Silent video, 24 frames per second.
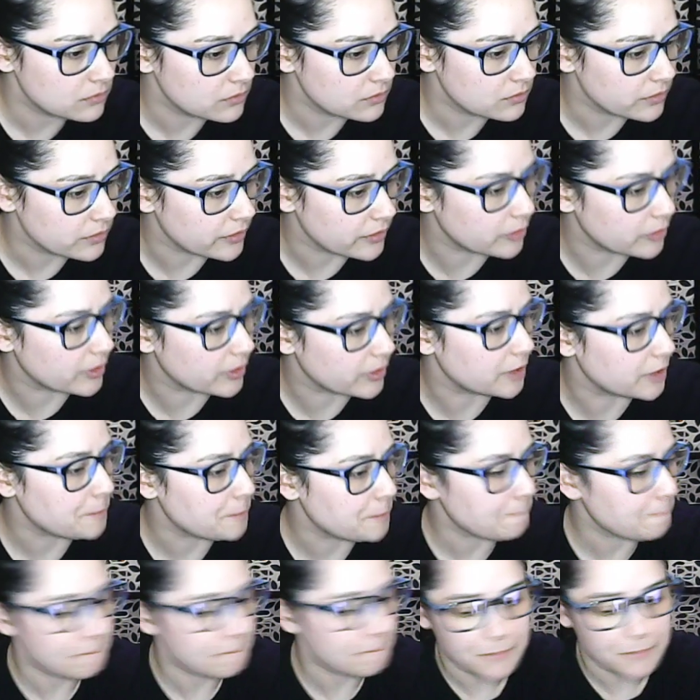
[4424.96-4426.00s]
Okay.
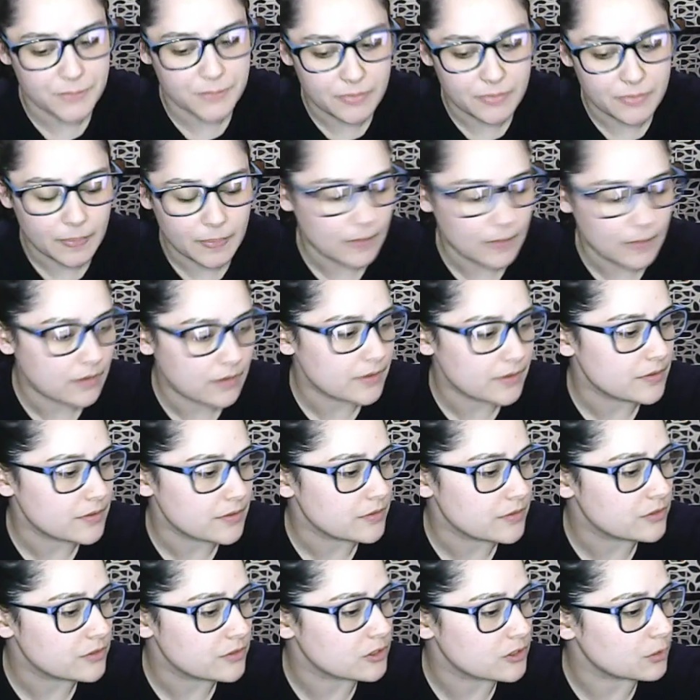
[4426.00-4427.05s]

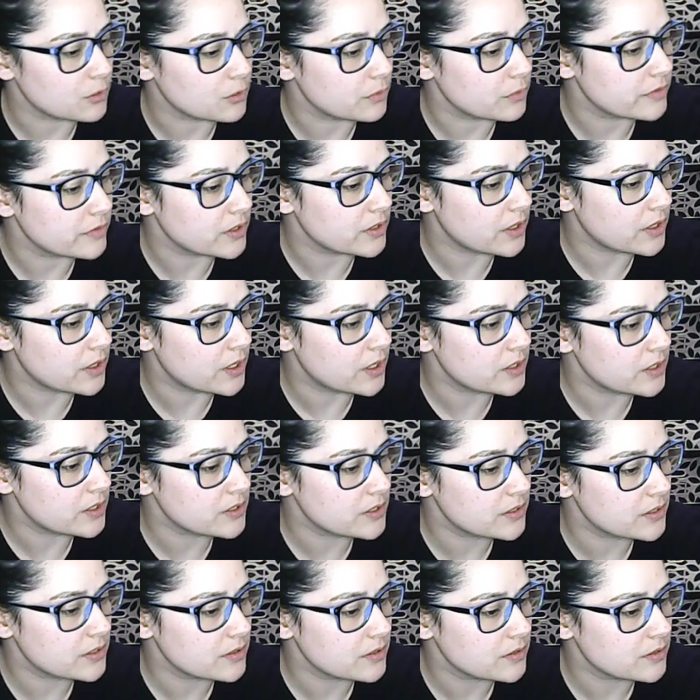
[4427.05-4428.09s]
So we've
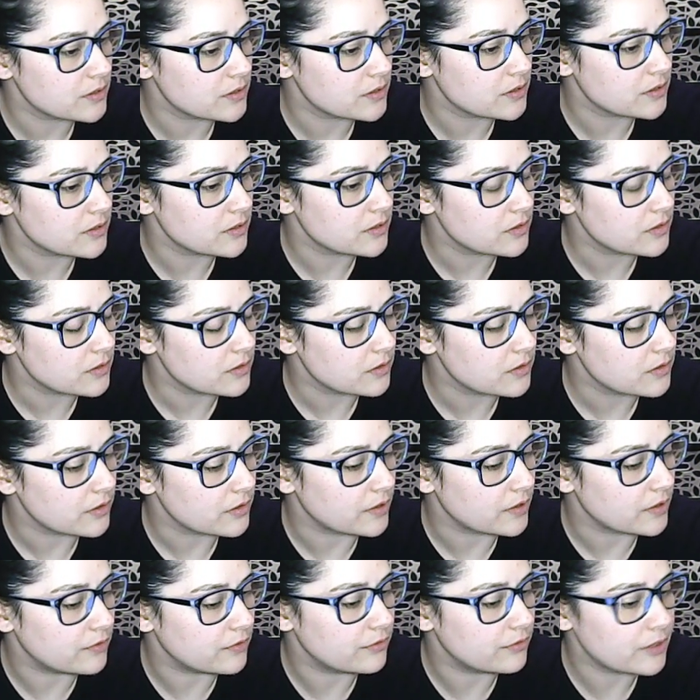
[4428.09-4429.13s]
got
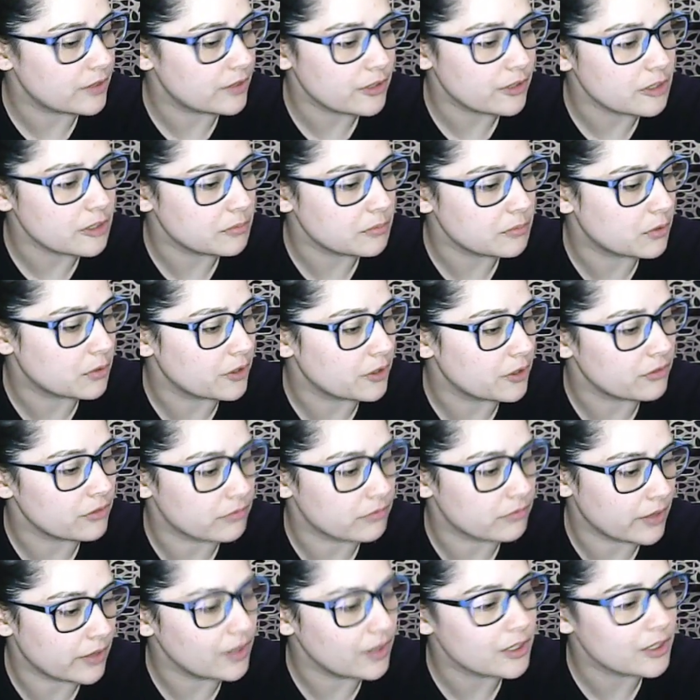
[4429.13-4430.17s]
a very important
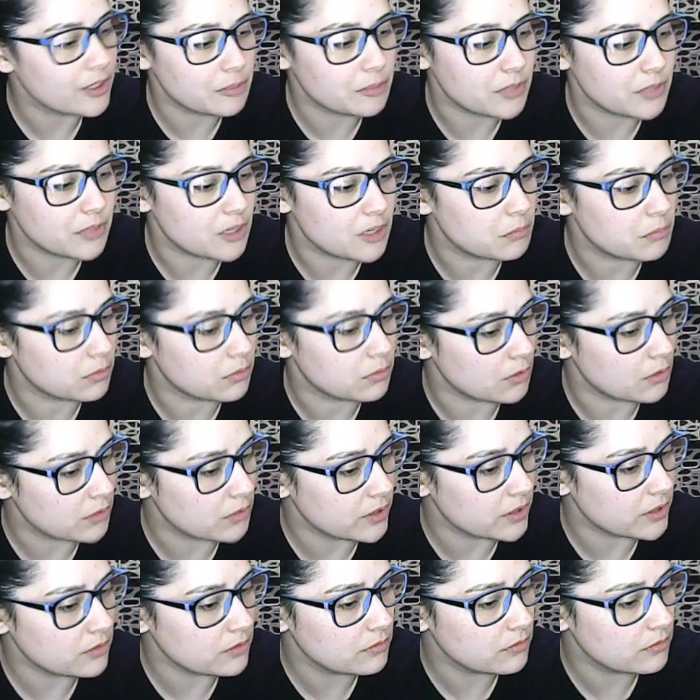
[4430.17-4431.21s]
relic being
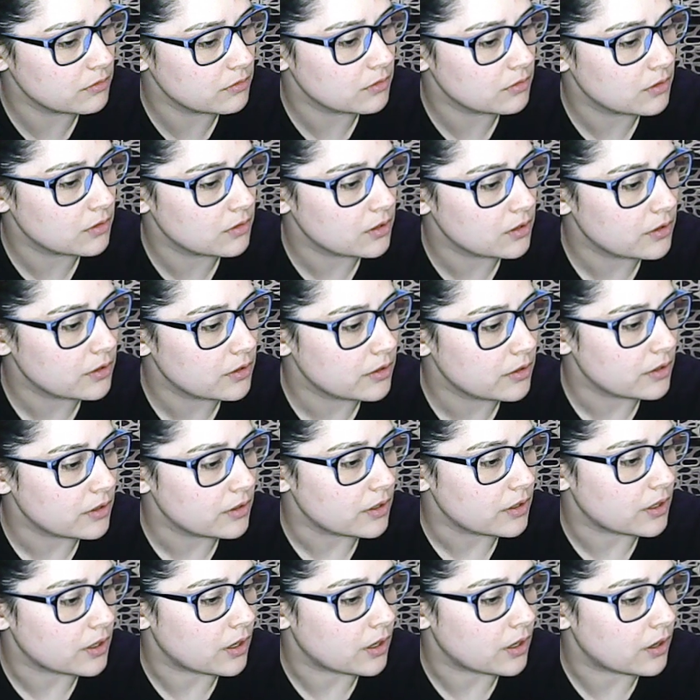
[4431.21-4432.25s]
broken.
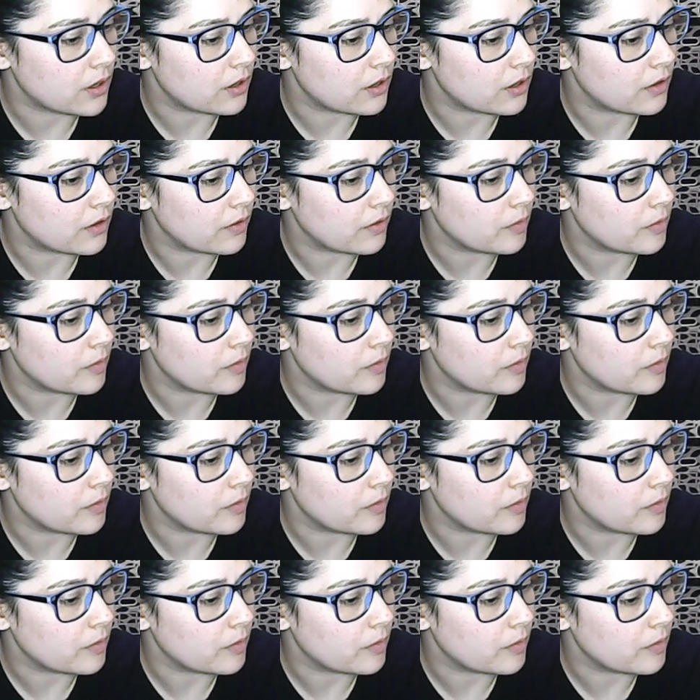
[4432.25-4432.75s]
I